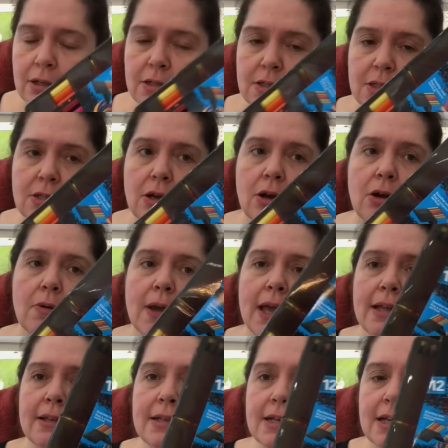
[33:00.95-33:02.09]
So,
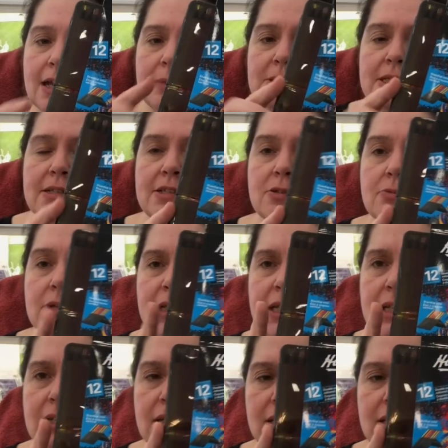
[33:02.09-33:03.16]
and it comes in this really